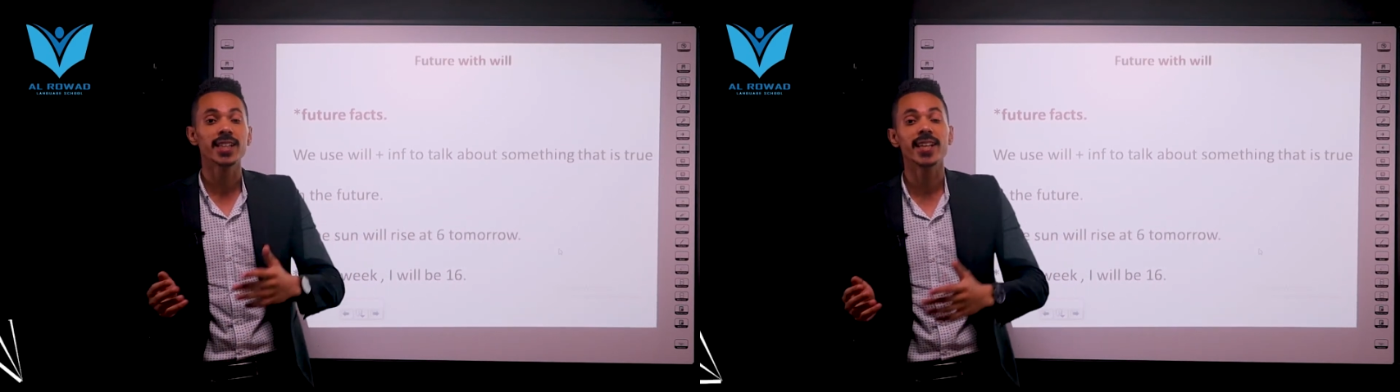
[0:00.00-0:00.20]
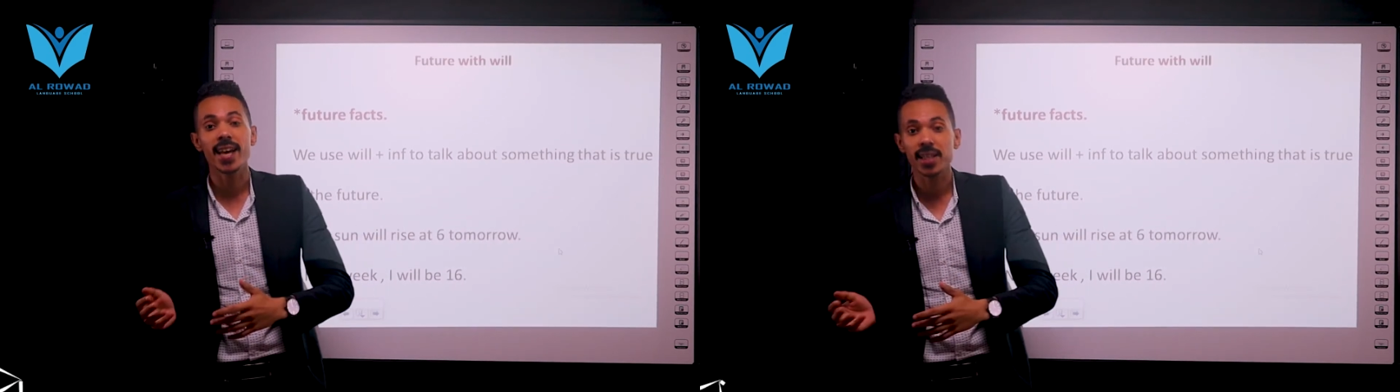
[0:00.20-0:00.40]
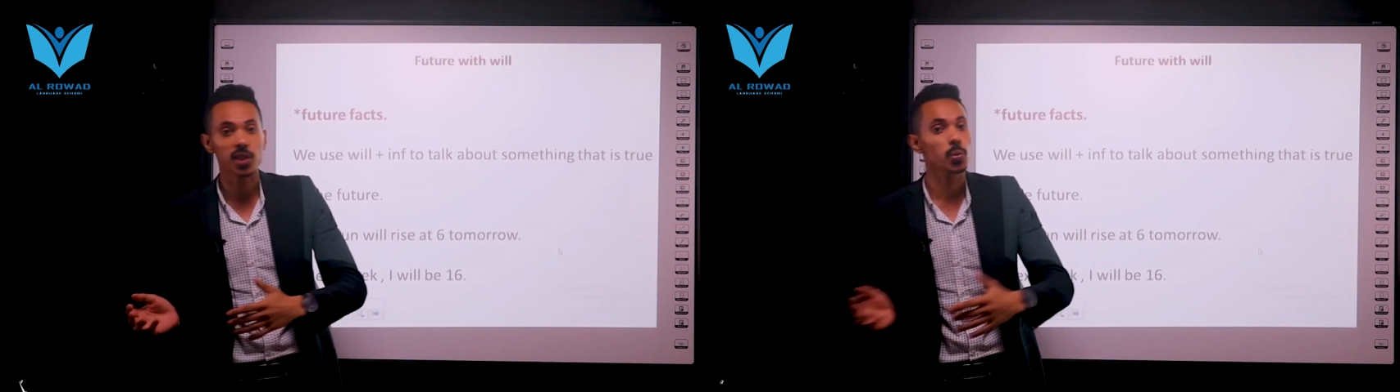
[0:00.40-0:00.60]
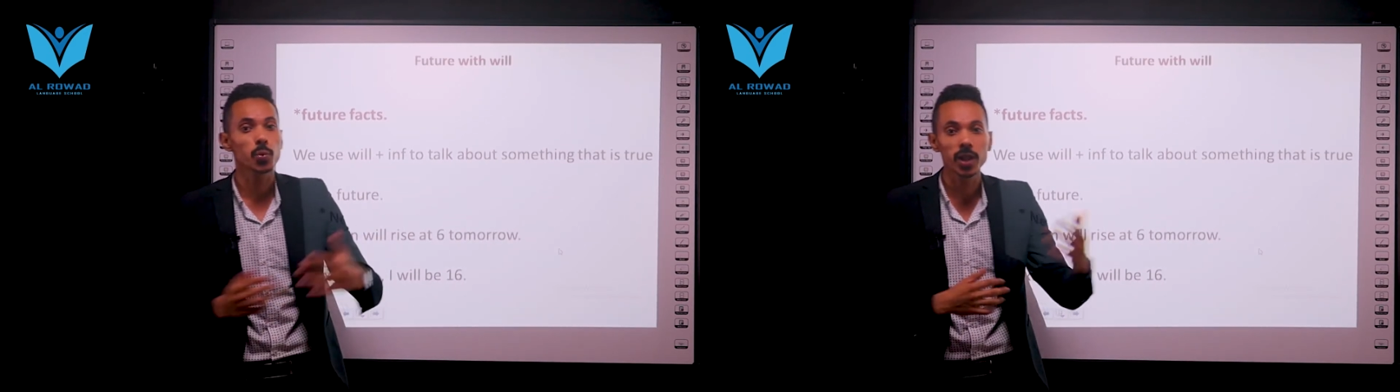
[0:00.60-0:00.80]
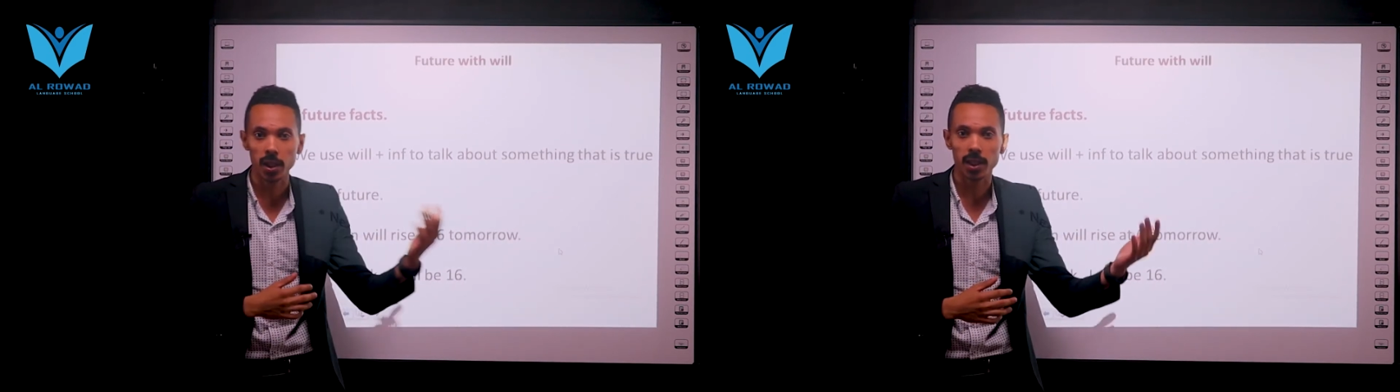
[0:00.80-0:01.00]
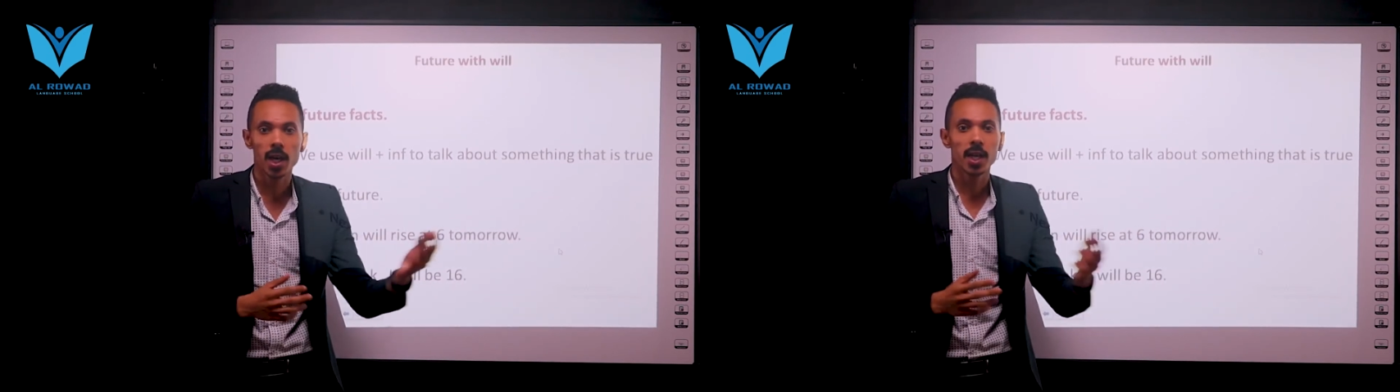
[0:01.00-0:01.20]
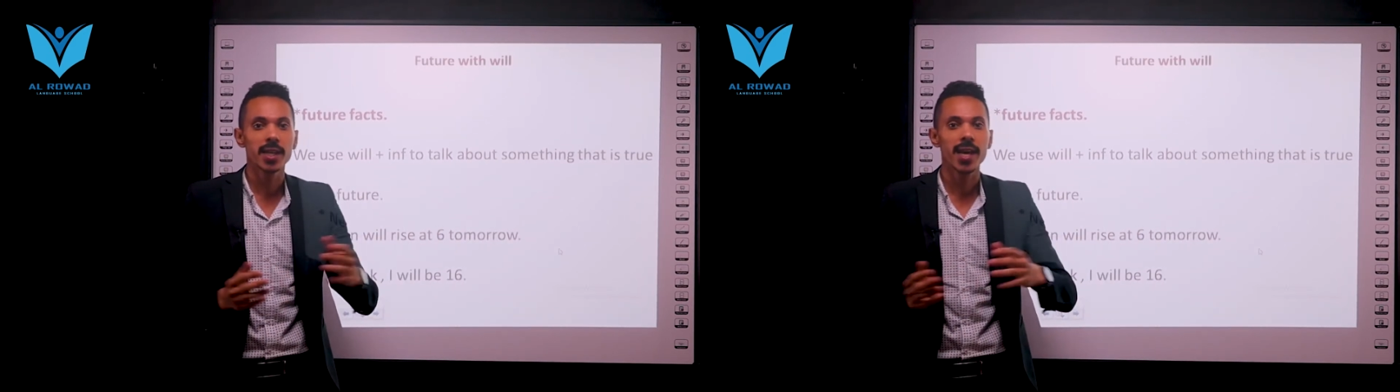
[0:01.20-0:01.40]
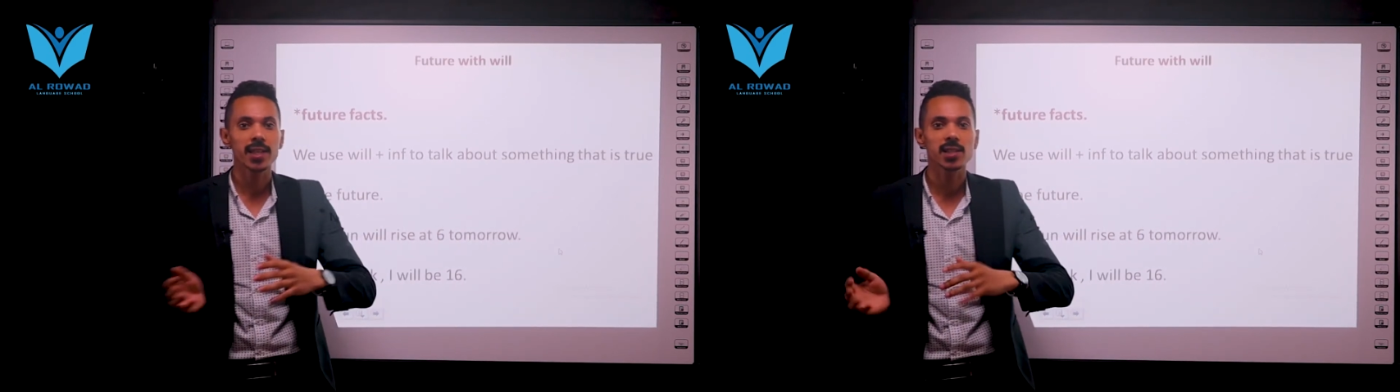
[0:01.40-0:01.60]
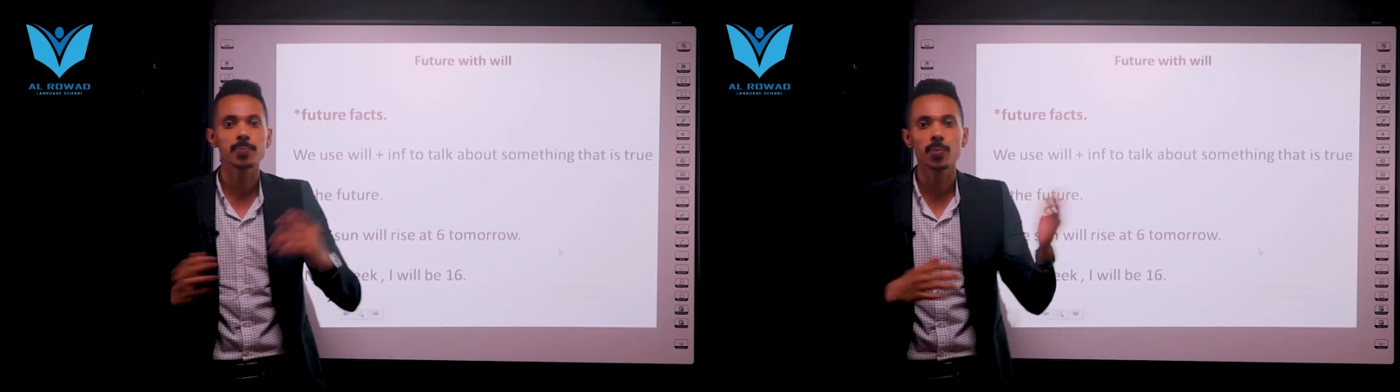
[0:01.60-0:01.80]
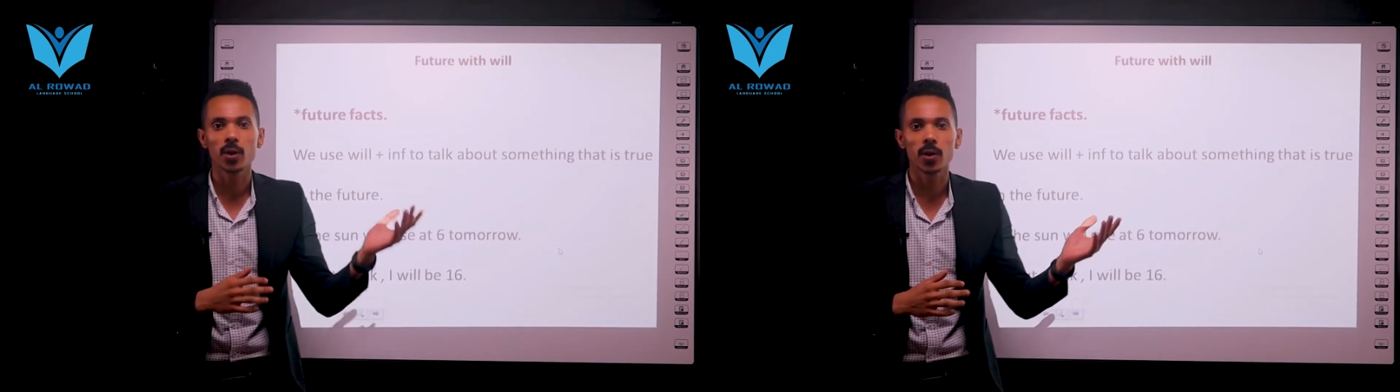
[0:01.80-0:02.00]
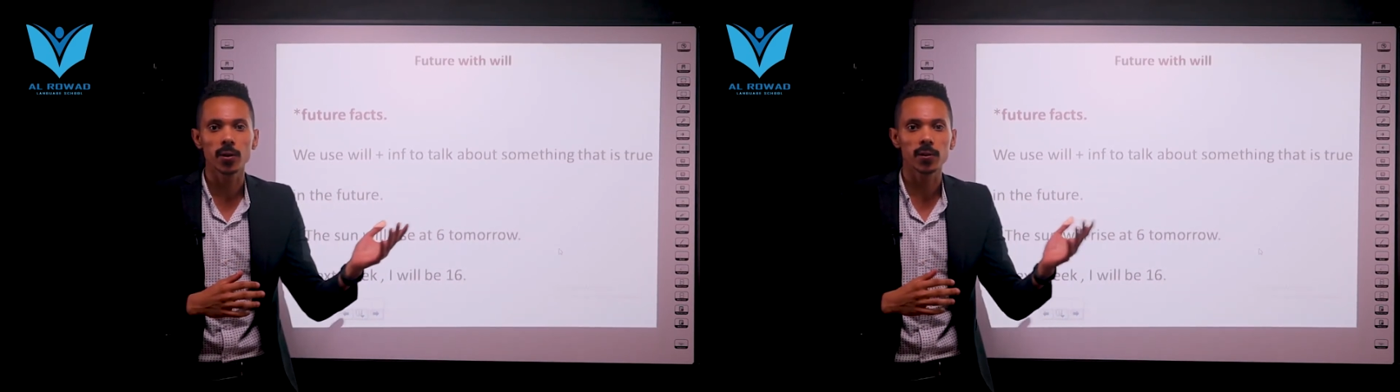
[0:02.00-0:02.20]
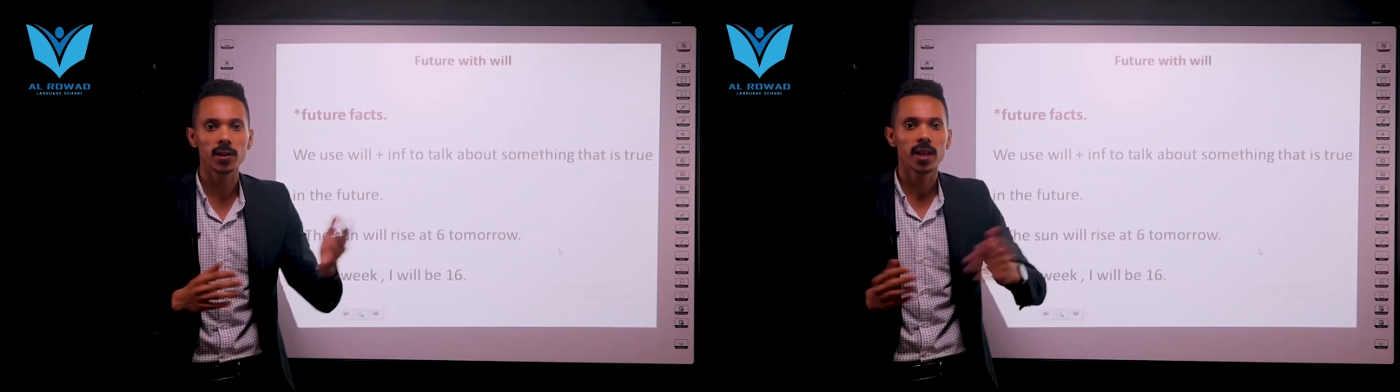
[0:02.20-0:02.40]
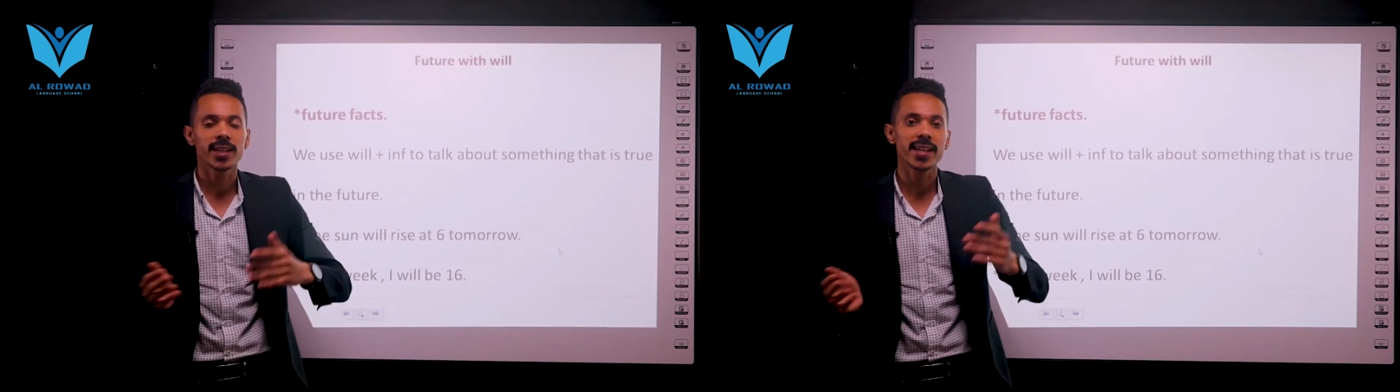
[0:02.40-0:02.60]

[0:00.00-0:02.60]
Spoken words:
Next week, next month,